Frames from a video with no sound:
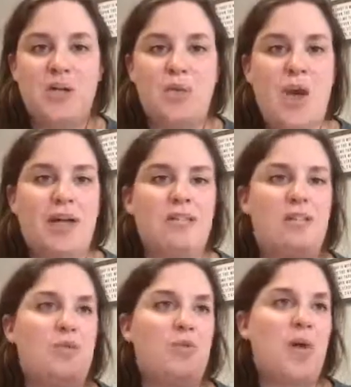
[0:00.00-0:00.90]

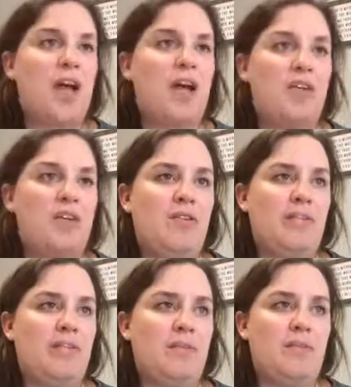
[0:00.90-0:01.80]
rest, where you get
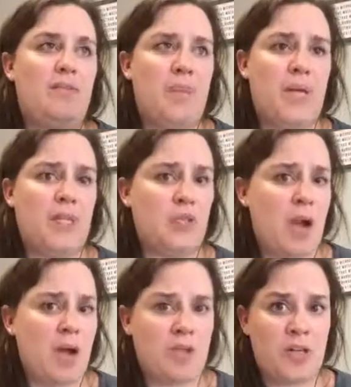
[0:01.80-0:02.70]
to binge
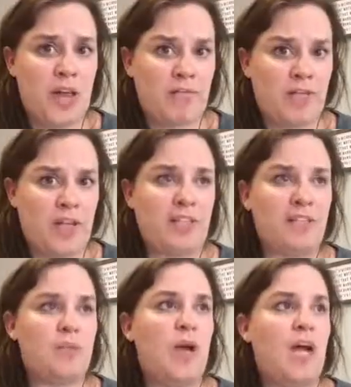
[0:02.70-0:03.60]
watch
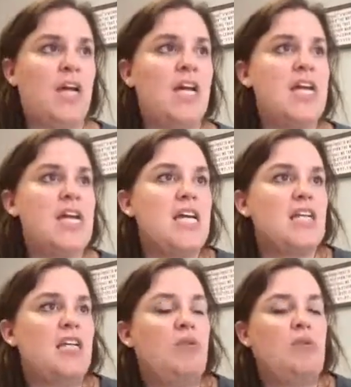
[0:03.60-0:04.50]
Netflix, where
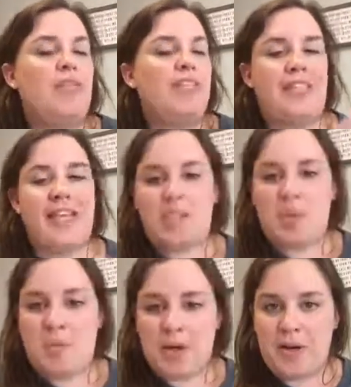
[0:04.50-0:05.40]
you get to catch
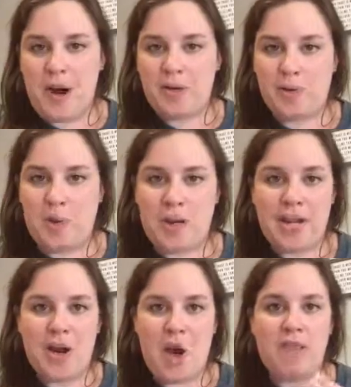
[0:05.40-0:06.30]
up on your housework
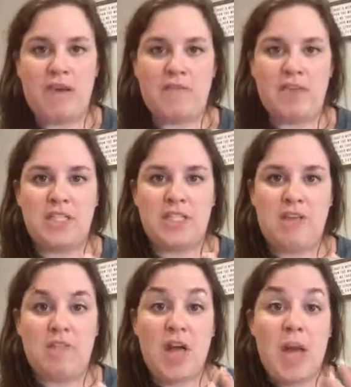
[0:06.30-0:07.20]
and all that fun
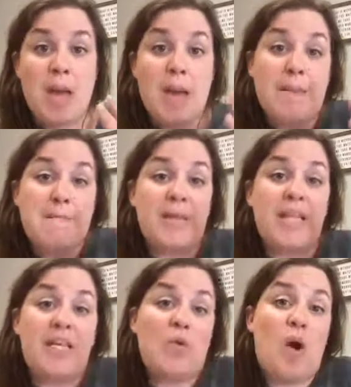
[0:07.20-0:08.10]
stuff. But
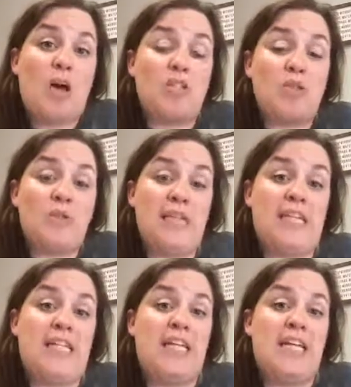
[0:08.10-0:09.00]
then you also
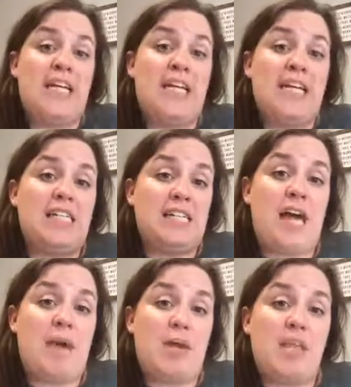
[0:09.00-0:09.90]
need a
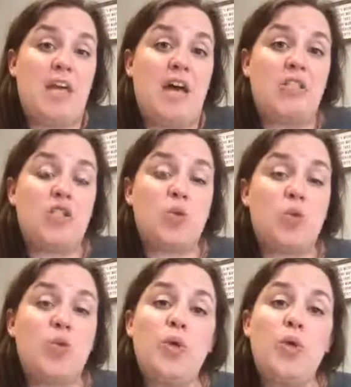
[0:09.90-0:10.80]
Sabbath, a
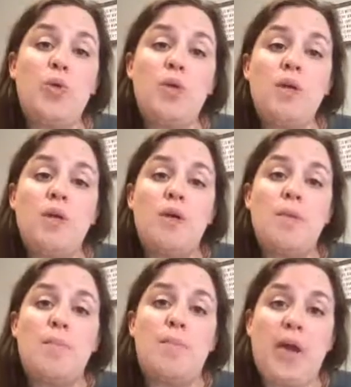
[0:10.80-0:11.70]
true
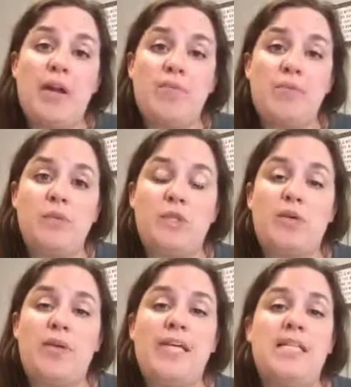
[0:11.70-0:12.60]
break from
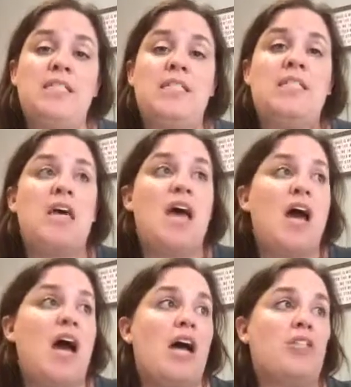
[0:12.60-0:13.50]
screens,
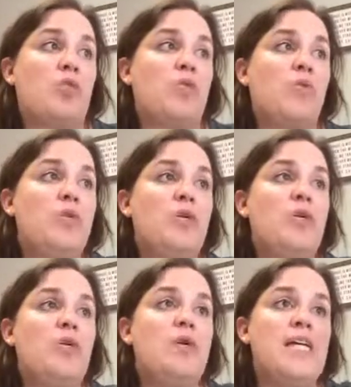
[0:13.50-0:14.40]
a true